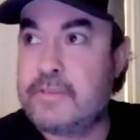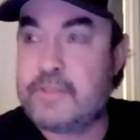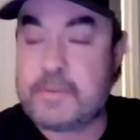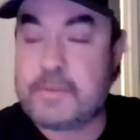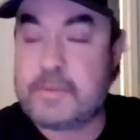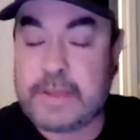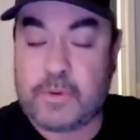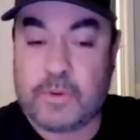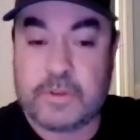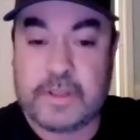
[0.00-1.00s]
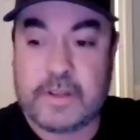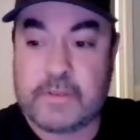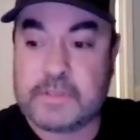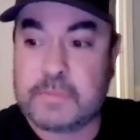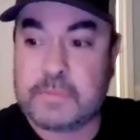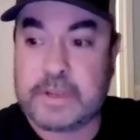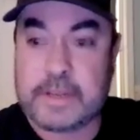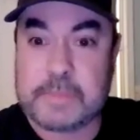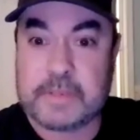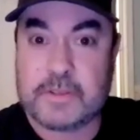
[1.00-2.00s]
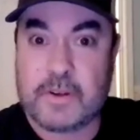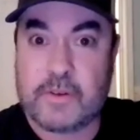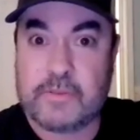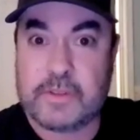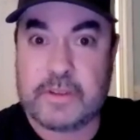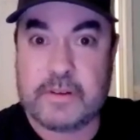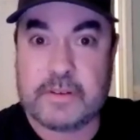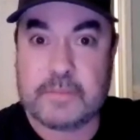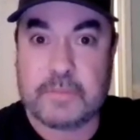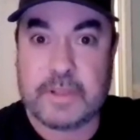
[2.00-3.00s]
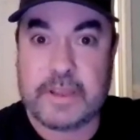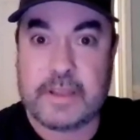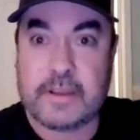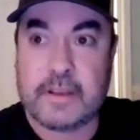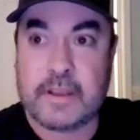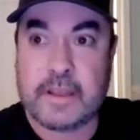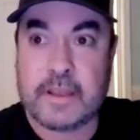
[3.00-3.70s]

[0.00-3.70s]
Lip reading: front man role, and then obviously picking up guitar over the years and playing, and